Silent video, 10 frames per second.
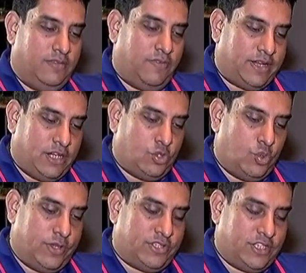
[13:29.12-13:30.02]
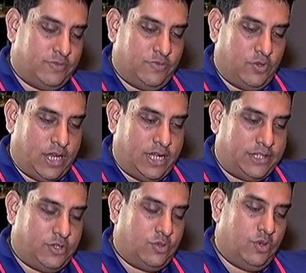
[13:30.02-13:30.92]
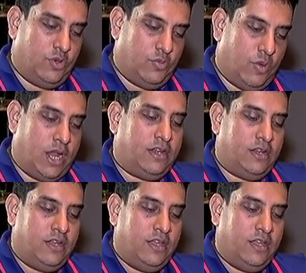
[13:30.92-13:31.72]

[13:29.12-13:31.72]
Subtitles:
Final 2 questions before I let you go. One,